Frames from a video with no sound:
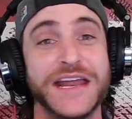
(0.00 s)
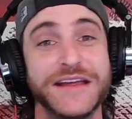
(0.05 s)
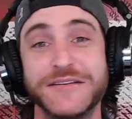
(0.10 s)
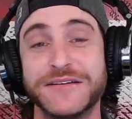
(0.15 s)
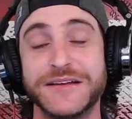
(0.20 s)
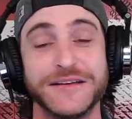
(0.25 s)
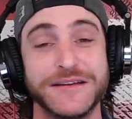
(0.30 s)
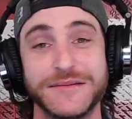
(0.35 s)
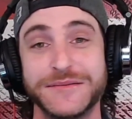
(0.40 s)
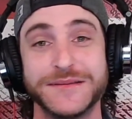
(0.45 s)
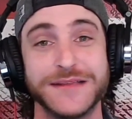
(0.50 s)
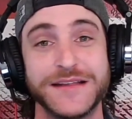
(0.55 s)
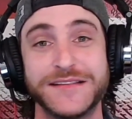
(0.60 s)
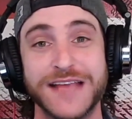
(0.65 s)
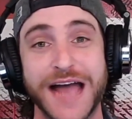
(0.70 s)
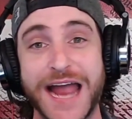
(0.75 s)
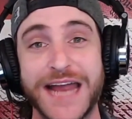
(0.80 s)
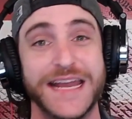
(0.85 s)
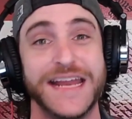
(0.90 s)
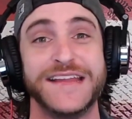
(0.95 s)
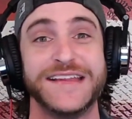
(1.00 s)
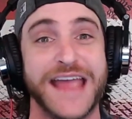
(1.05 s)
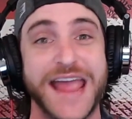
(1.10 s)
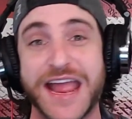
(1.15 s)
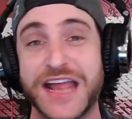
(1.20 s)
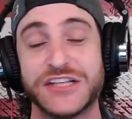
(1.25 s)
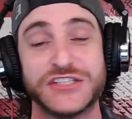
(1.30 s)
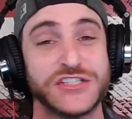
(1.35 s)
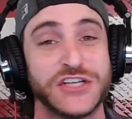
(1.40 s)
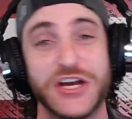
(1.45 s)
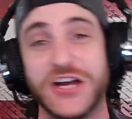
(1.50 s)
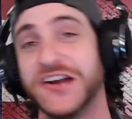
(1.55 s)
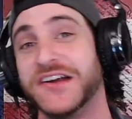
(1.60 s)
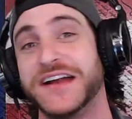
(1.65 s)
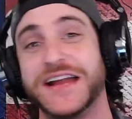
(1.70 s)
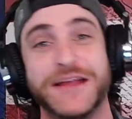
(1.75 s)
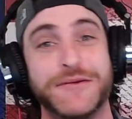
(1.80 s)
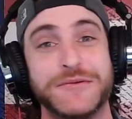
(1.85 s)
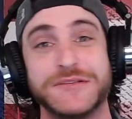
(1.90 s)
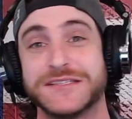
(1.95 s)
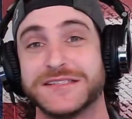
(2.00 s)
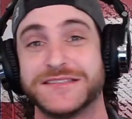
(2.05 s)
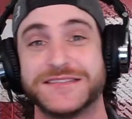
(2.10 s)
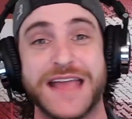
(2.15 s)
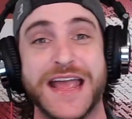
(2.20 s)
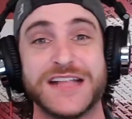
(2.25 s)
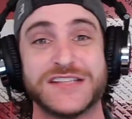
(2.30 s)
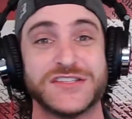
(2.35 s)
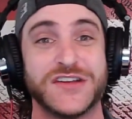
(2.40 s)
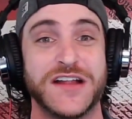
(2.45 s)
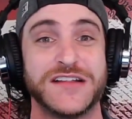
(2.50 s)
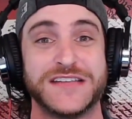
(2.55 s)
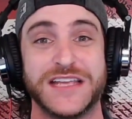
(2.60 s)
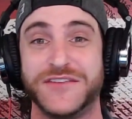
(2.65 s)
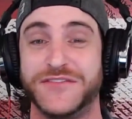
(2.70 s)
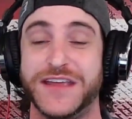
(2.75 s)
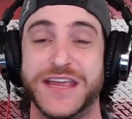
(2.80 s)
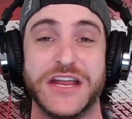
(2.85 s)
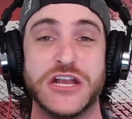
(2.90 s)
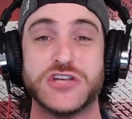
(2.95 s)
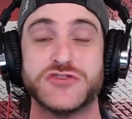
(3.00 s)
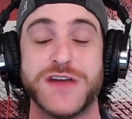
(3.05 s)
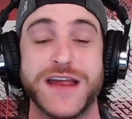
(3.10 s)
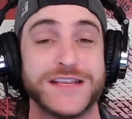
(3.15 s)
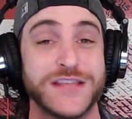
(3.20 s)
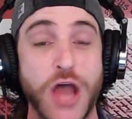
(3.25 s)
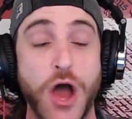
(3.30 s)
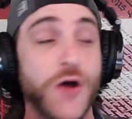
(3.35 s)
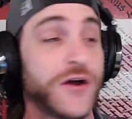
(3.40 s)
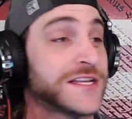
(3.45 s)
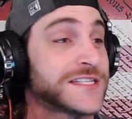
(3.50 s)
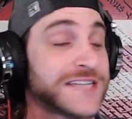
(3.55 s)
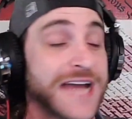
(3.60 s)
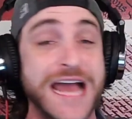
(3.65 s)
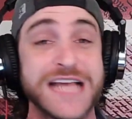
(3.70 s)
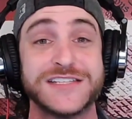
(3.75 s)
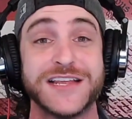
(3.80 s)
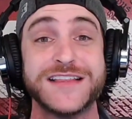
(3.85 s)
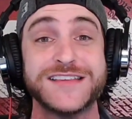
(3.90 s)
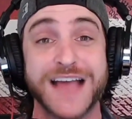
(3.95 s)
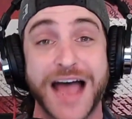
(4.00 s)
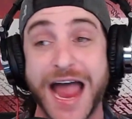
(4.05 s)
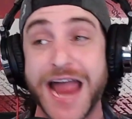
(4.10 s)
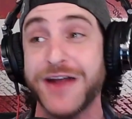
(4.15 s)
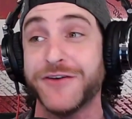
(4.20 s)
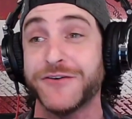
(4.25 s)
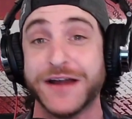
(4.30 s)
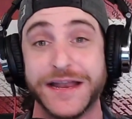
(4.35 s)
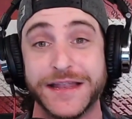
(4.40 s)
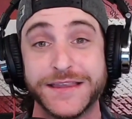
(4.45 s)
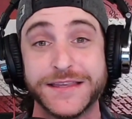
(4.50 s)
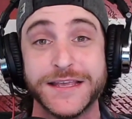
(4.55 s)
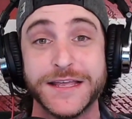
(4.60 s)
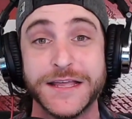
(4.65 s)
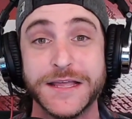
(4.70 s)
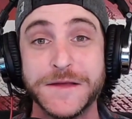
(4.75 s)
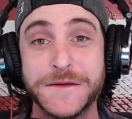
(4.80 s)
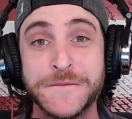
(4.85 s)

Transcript: He, he, was the tiny dancer and he was dancing on TV and drink. No, this guy's a tyrant.